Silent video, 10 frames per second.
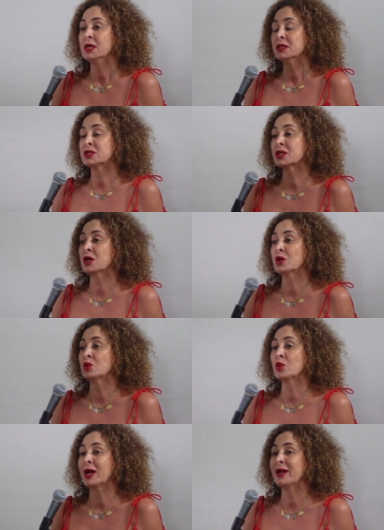
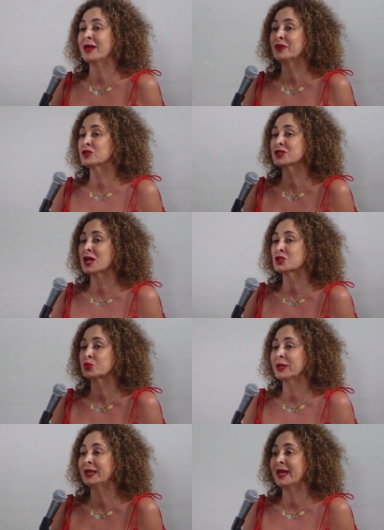So uh, there's not
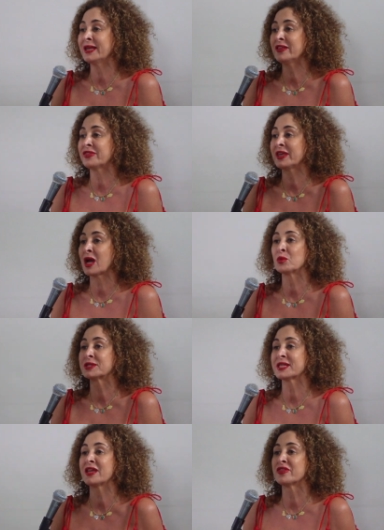really anything I
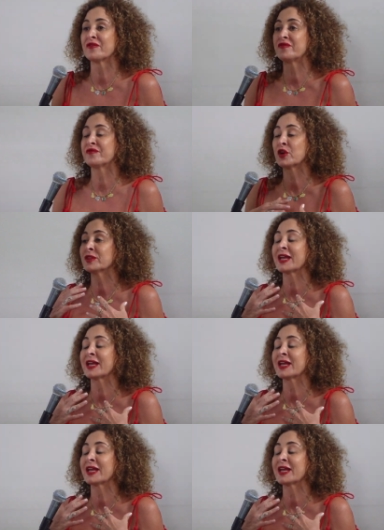would say the fir-